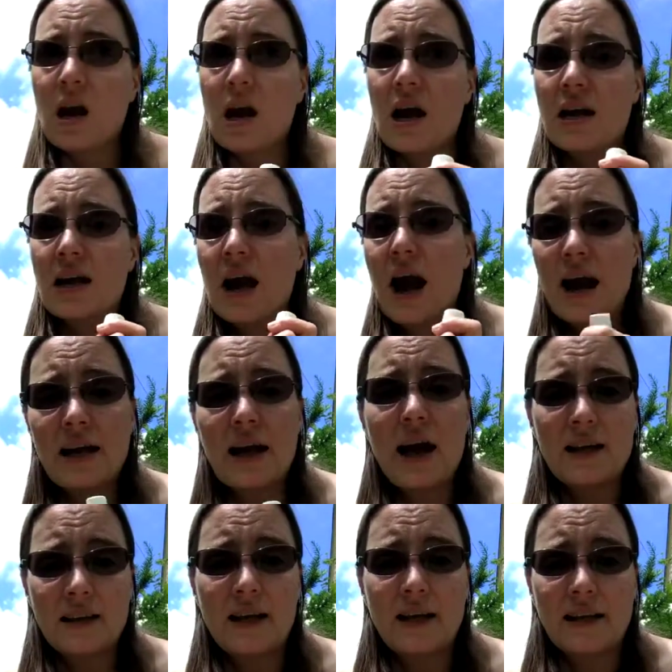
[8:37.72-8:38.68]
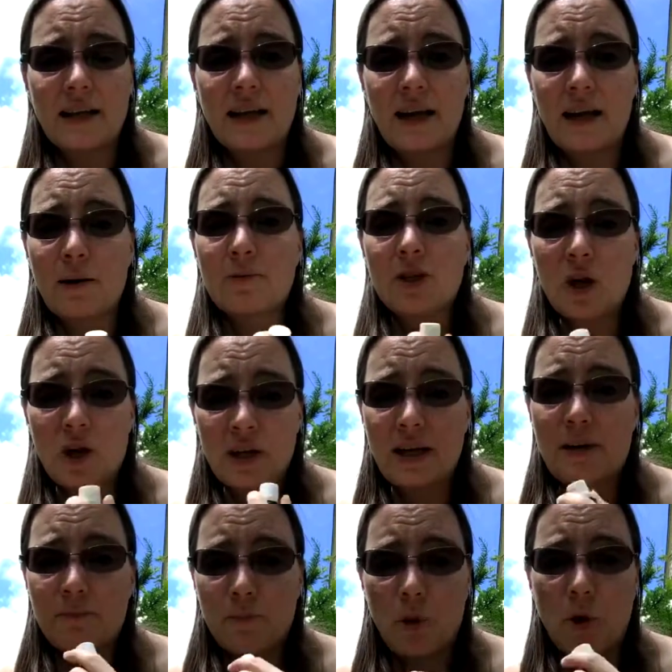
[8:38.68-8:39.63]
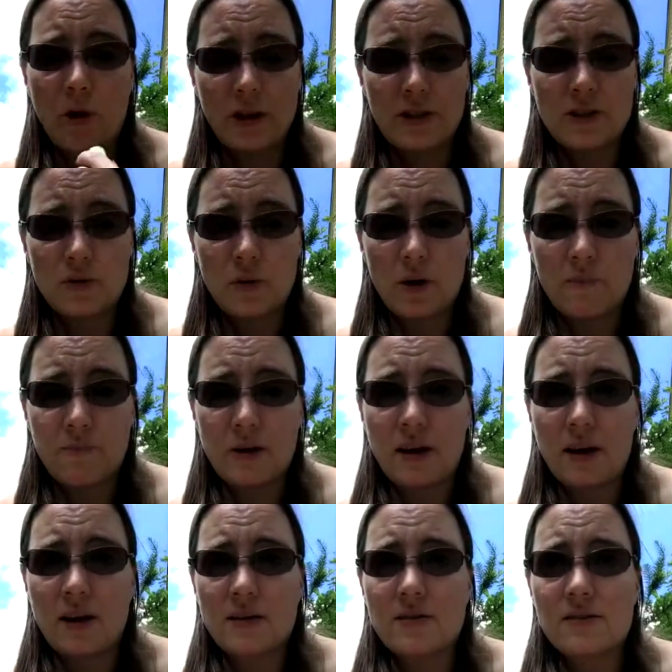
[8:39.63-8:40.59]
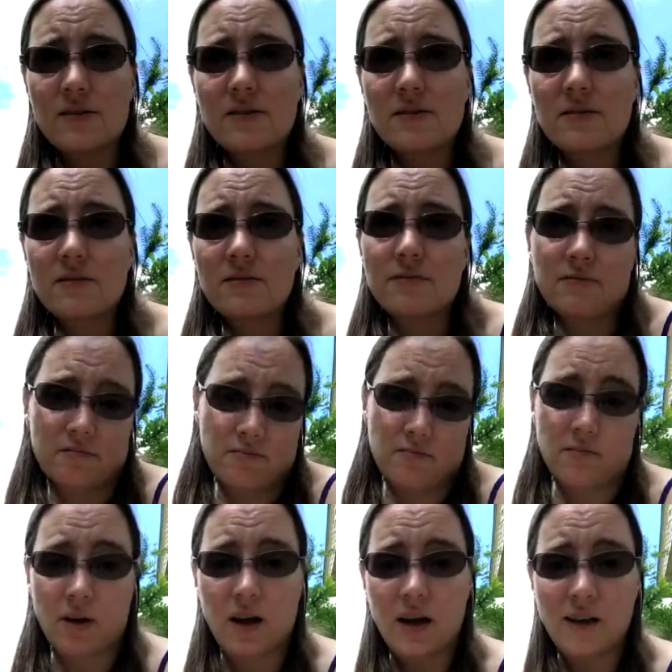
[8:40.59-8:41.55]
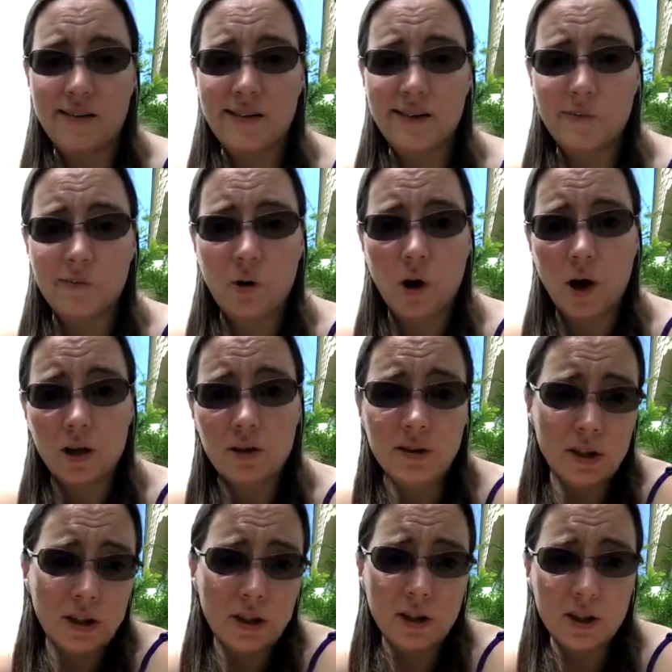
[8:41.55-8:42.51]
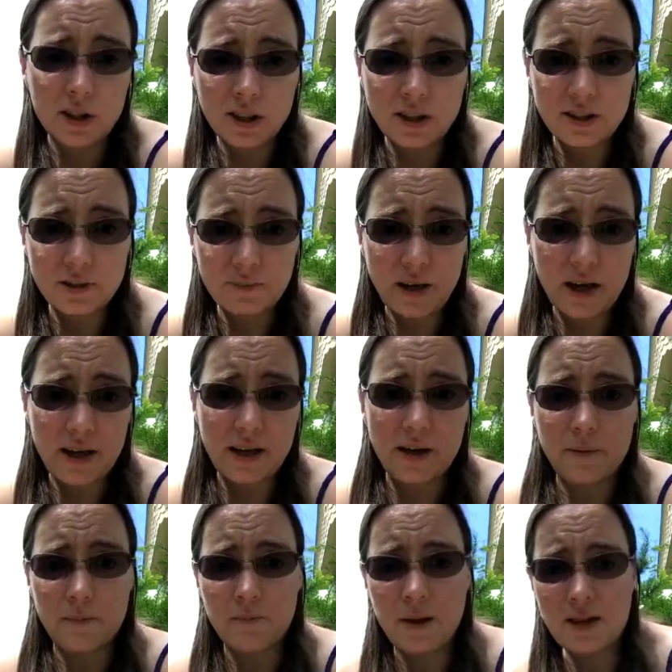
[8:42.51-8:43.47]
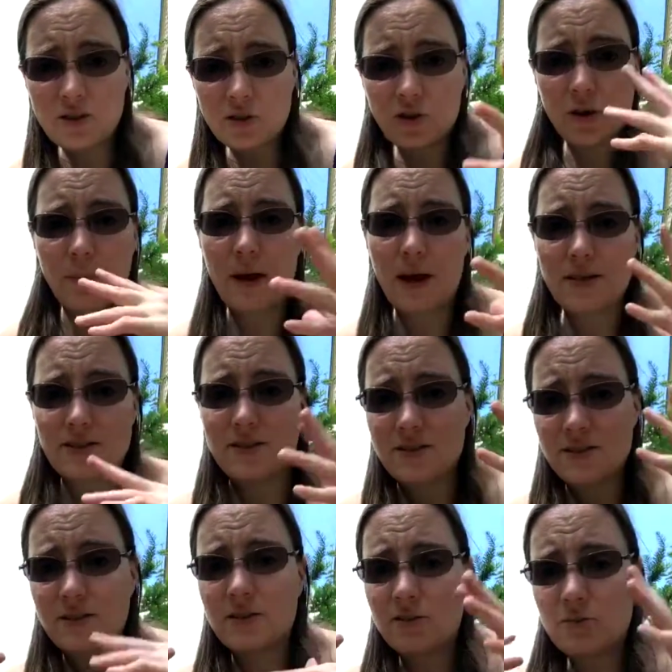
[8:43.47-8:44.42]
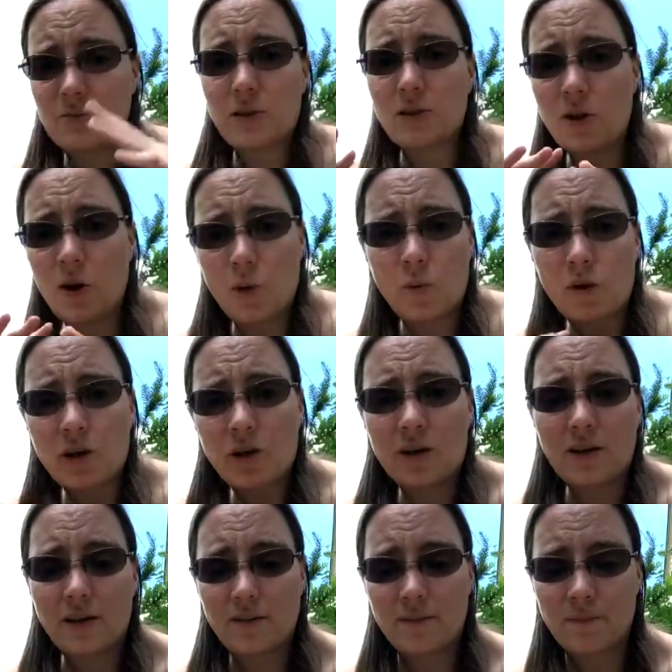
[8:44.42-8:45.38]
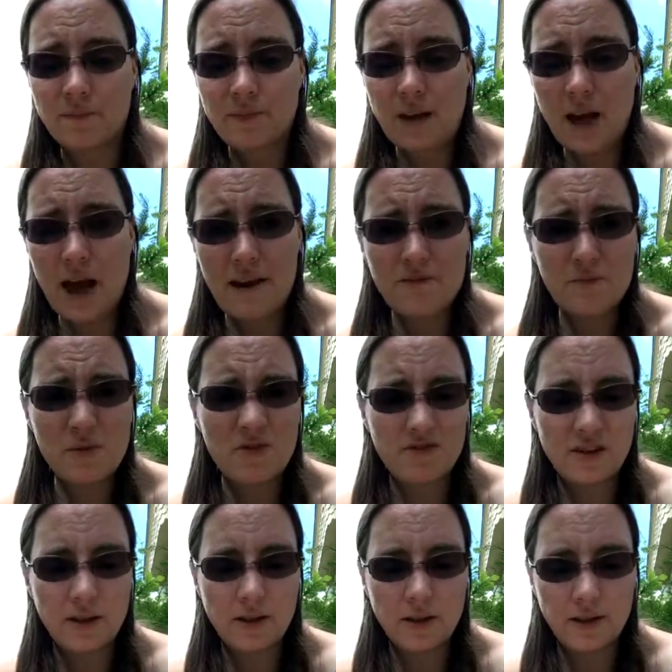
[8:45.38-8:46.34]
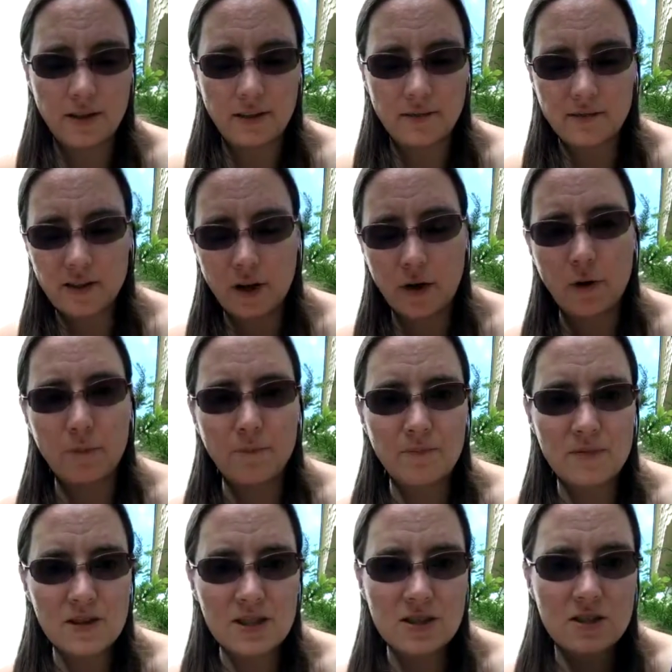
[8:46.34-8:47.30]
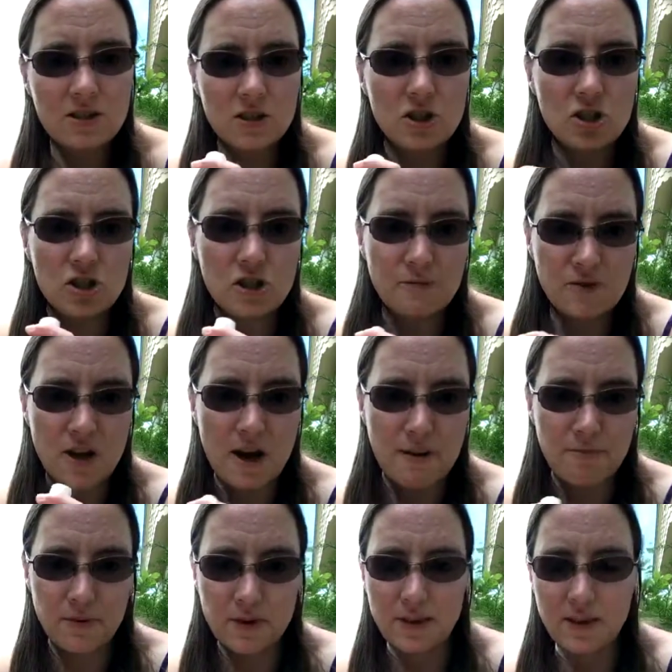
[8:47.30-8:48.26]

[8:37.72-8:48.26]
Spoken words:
I like it. And I'm starting to get more into it because, well, I need it more because of my mental capacity is a little bit lower and I haven't been feeling, ship shape.